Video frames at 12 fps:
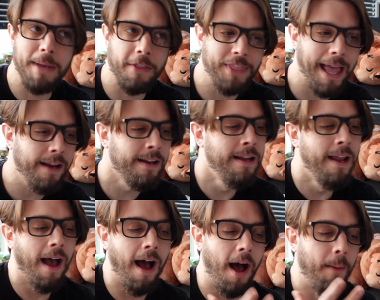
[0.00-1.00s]
about that?
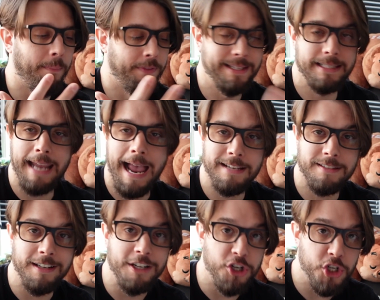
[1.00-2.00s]
This
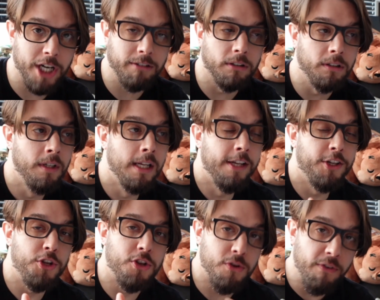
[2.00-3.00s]
cast in general,
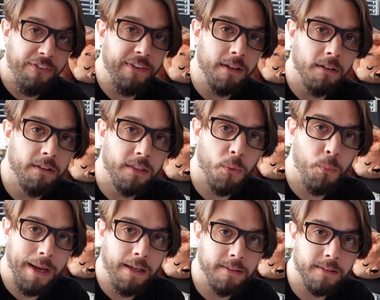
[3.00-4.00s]
do you feel the
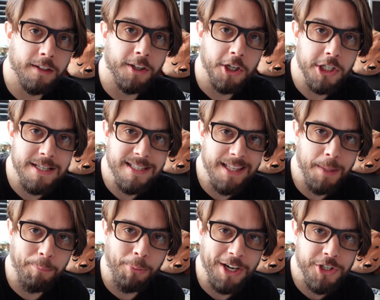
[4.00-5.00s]
weight, the urgency,
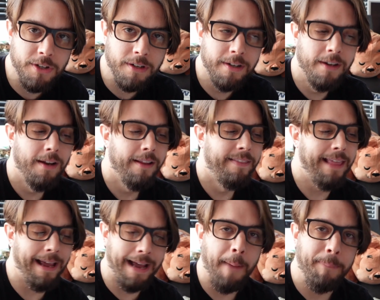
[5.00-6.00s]
the pressure
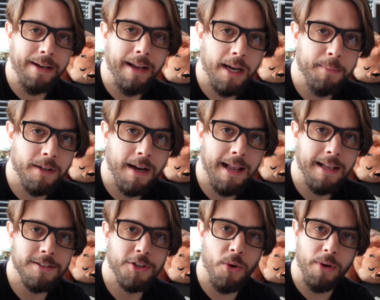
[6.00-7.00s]
that Oppenheimer
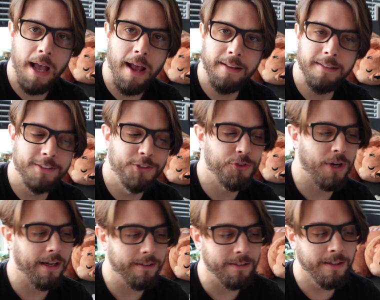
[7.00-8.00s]
has going on in this
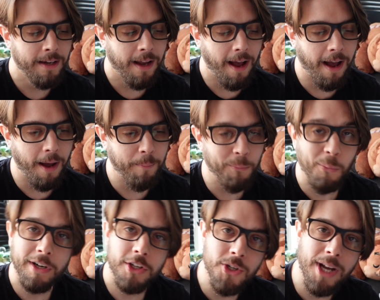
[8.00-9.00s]
trailer?
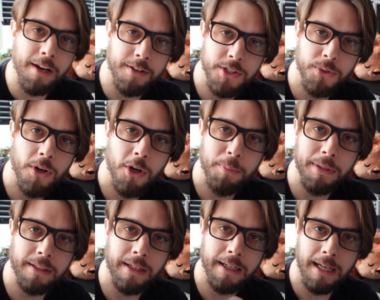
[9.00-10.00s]
What are you going to do
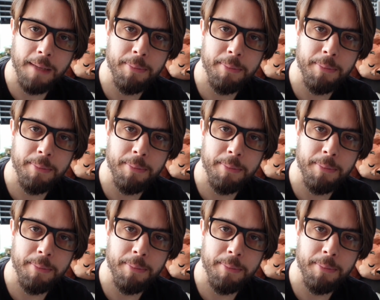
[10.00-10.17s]
opening night?